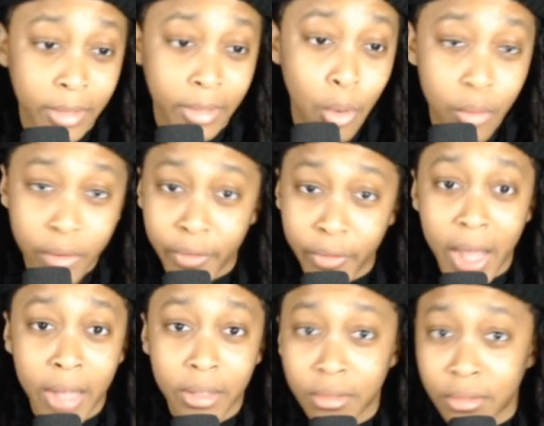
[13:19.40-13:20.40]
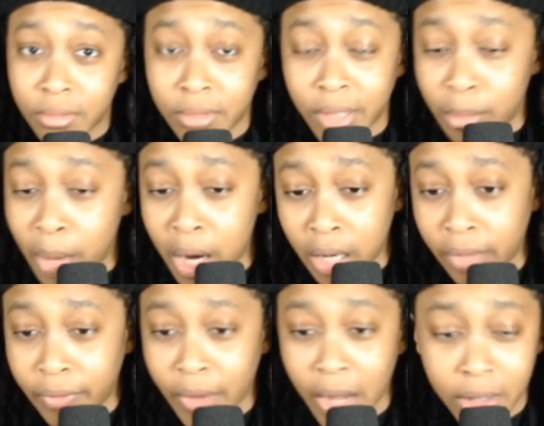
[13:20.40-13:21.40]
overvalued. Their
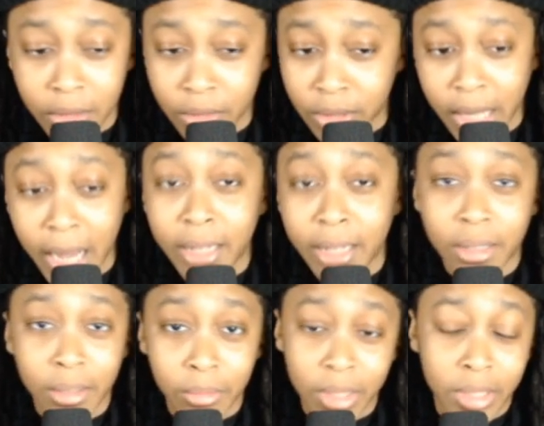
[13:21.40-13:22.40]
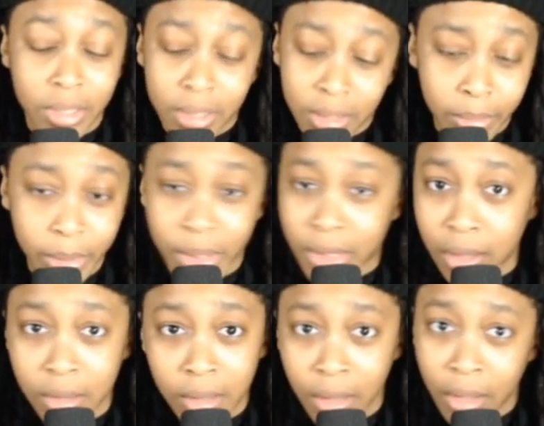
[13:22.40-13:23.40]
market value is higher than what it should be.
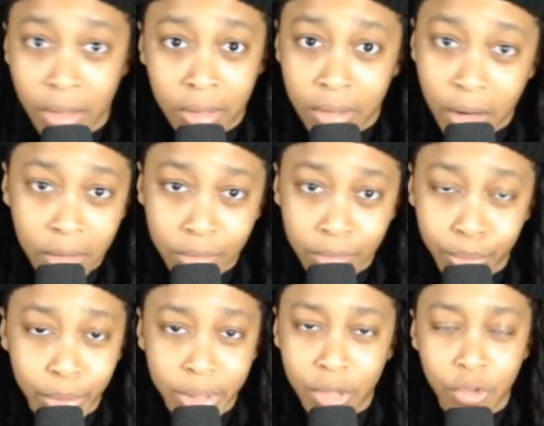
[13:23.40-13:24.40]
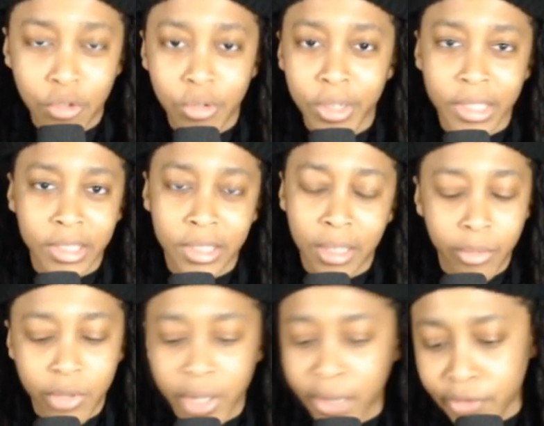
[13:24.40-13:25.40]
So don't be so quick to jump
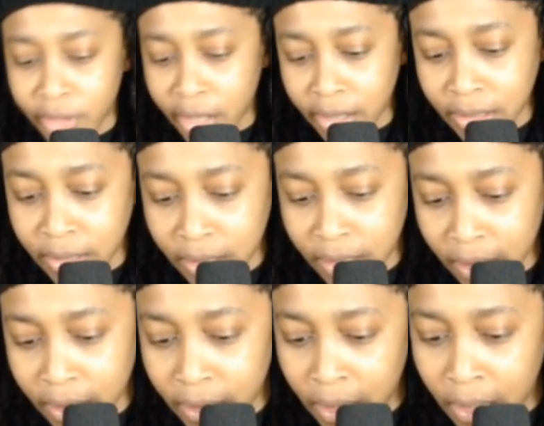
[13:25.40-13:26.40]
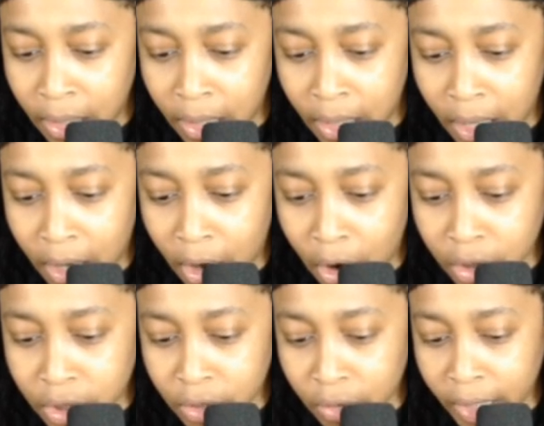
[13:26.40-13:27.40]
on that free agency thing. Uh,
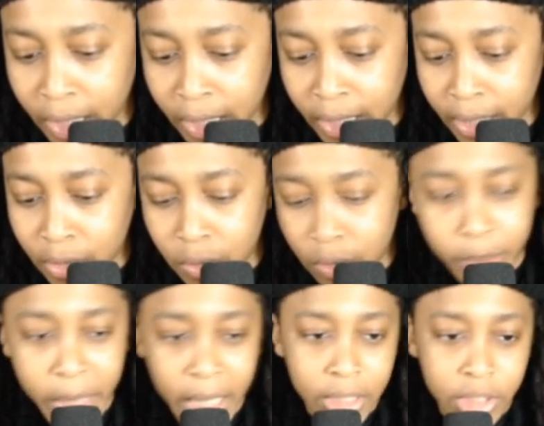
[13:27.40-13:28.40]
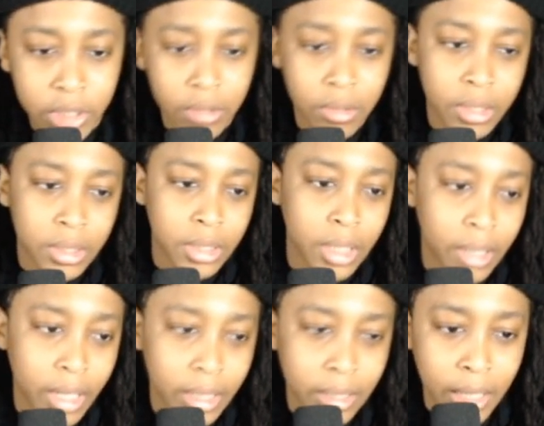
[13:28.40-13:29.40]
also, they need to get quarterback insurance. Now
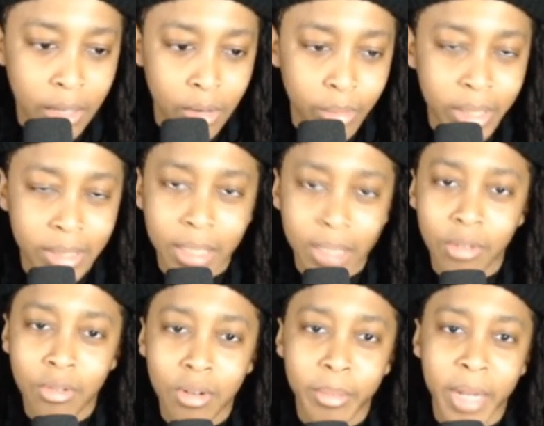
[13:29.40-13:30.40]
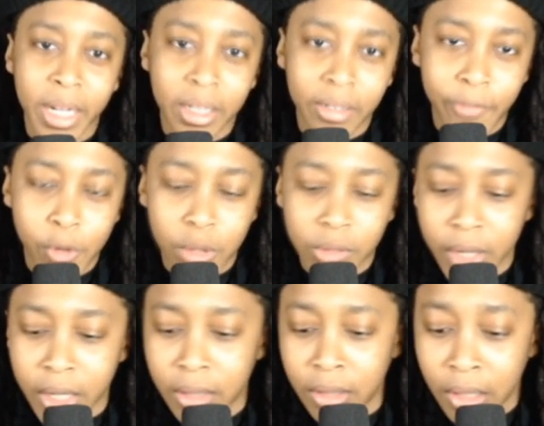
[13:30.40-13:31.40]
that that don't mean take a quarterback in the first
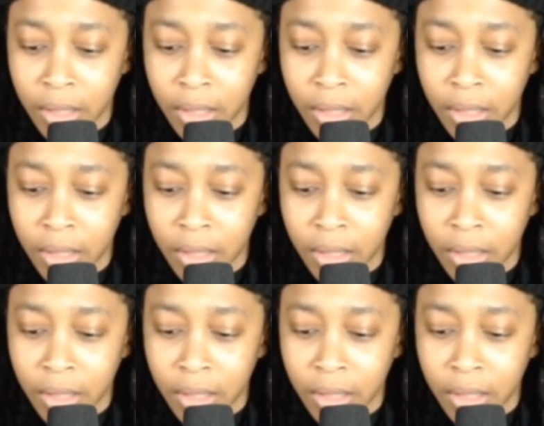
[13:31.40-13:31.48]
round.